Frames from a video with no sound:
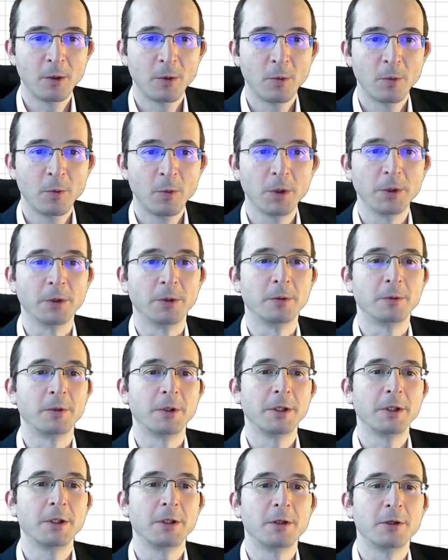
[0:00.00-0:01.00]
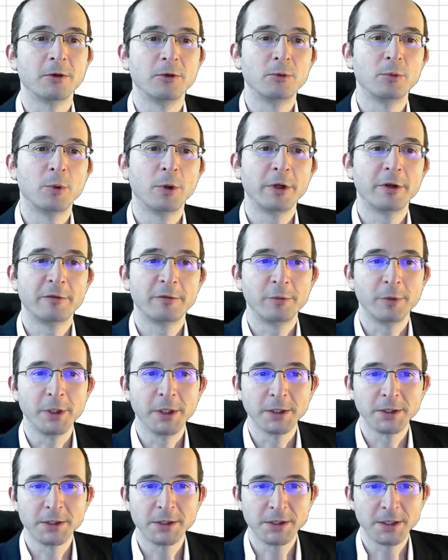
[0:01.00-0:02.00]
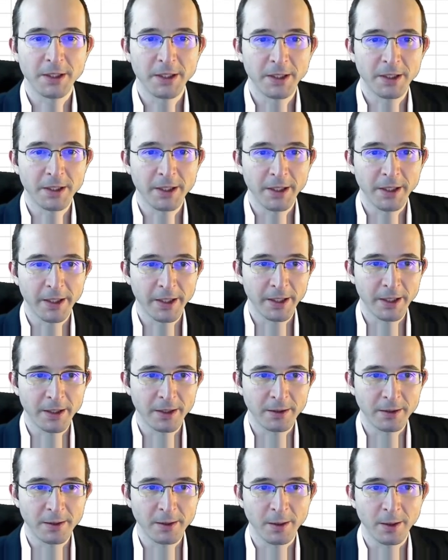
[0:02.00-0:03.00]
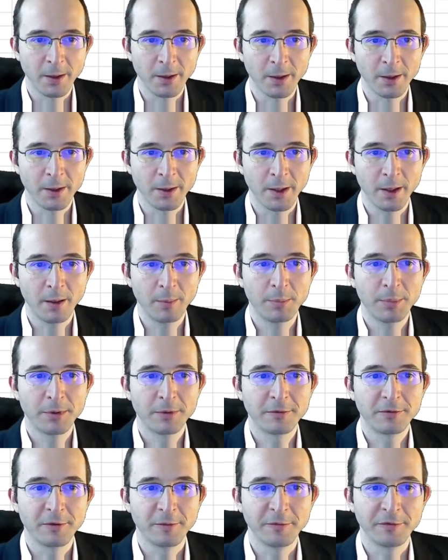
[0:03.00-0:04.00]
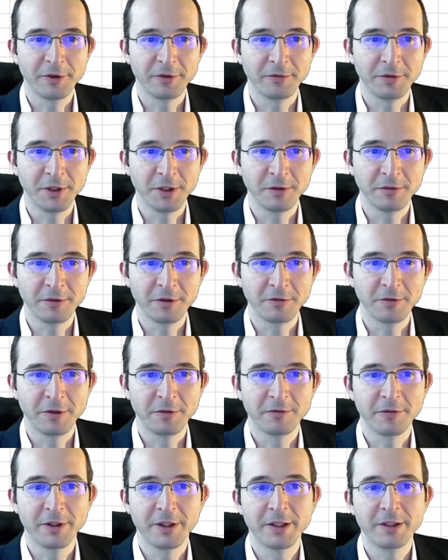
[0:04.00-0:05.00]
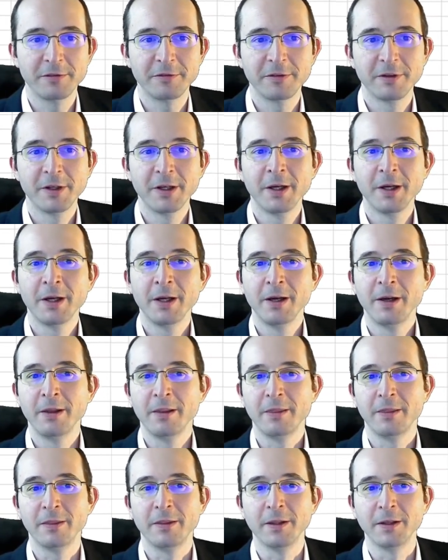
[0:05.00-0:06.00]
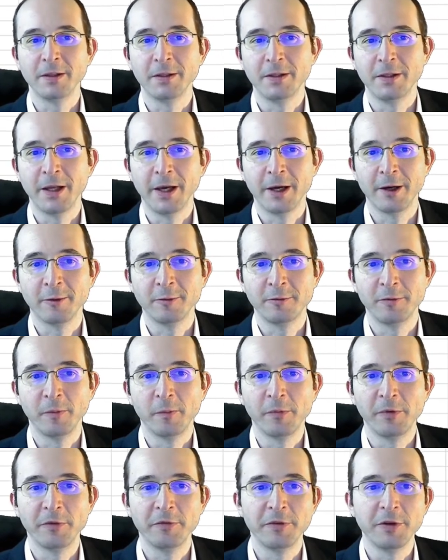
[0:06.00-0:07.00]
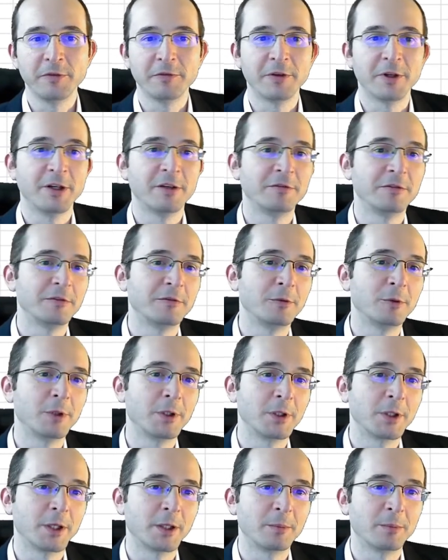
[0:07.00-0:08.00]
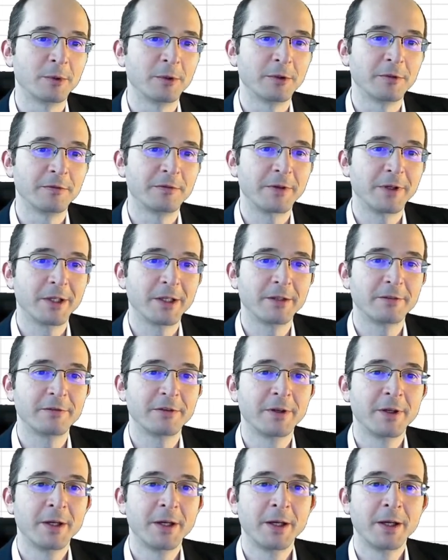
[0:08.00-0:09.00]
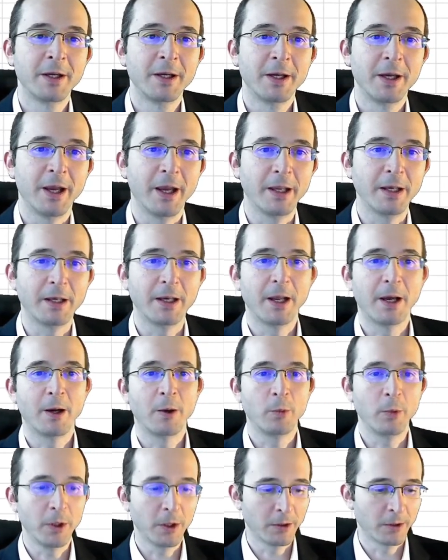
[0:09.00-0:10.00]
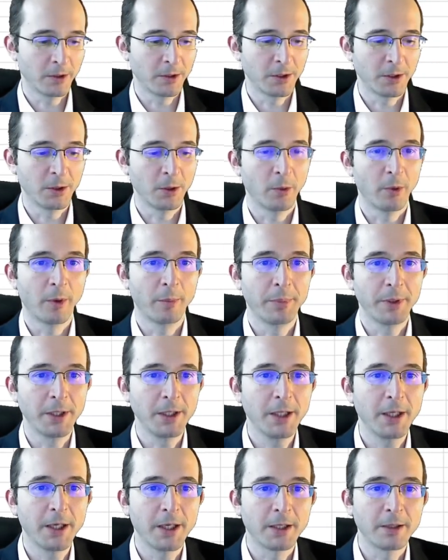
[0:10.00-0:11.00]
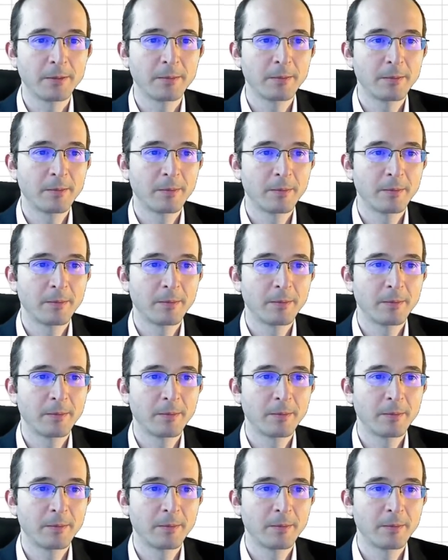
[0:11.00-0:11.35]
Well, no, right? Because what if we instead had gone up from 50 to 55, then down from 55 to 49.5, and now we are to go up again,